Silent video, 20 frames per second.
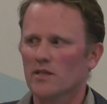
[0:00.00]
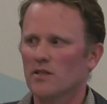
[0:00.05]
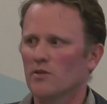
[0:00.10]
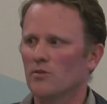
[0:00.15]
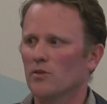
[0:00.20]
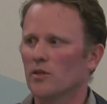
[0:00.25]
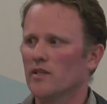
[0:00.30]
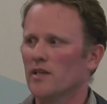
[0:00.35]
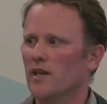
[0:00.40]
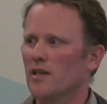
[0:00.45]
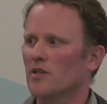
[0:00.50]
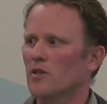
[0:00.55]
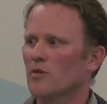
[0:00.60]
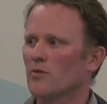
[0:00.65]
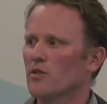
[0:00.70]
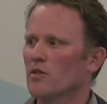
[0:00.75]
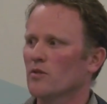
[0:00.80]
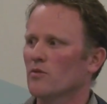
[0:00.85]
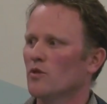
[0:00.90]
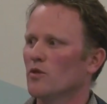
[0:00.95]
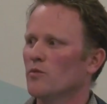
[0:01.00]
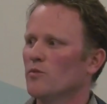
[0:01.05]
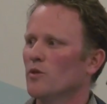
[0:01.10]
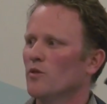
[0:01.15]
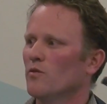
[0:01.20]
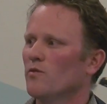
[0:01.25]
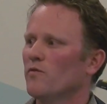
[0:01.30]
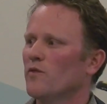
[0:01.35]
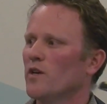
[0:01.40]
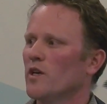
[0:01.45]
So all the taxonomists in the room,
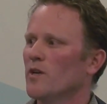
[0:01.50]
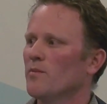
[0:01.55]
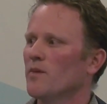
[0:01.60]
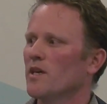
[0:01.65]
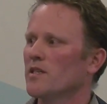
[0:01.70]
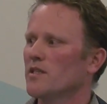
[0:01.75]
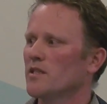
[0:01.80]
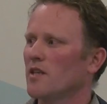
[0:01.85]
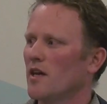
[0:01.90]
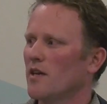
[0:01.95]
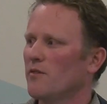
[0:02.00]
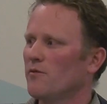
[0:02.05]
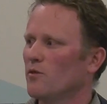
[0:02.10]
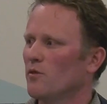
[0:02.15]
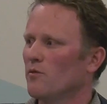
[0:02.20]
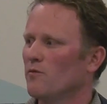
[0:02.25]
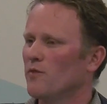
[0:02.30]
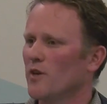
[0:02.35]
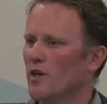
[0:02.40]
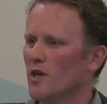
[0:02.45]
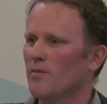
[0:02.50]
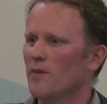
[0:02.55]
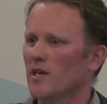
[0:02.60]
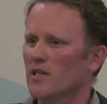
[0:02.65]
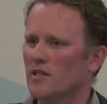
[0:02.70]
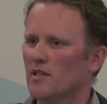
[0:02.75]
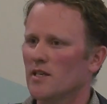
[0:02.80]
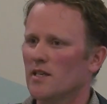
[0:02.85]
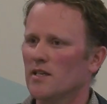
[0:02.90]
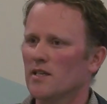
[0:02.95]
you're very much safe, you're very
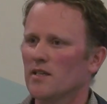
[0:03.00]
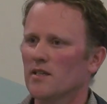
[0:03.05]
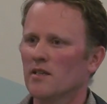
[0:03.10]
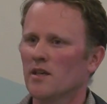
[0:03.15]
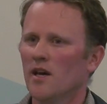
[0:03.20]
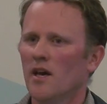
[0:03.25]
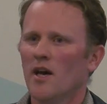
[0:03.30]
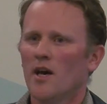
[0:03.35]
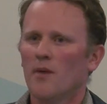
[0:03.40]
much needed,